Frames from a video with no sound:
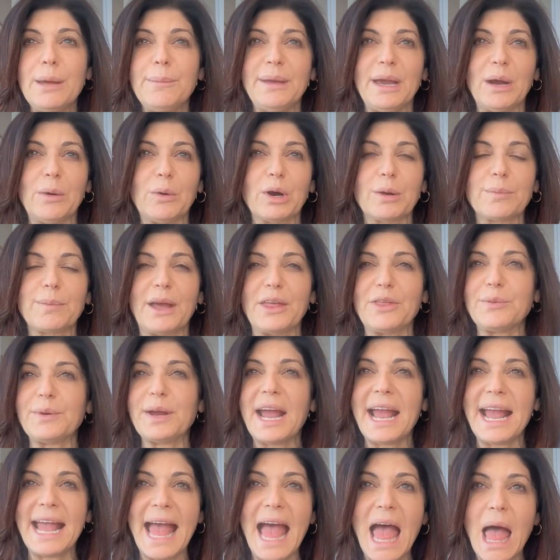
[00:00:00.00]
be at work by
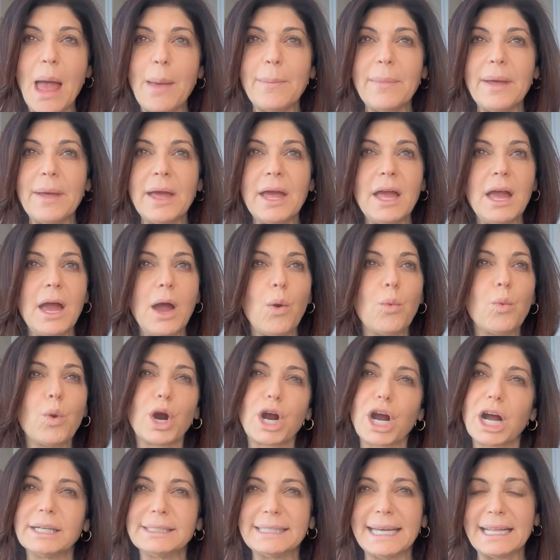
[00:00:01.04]
3 a.m.,
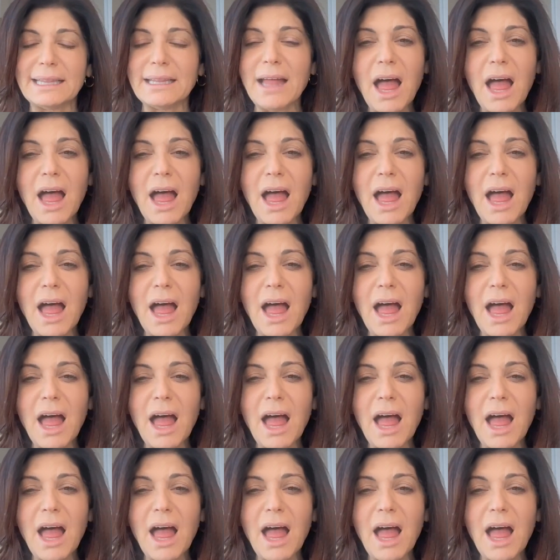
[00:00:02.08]
work all day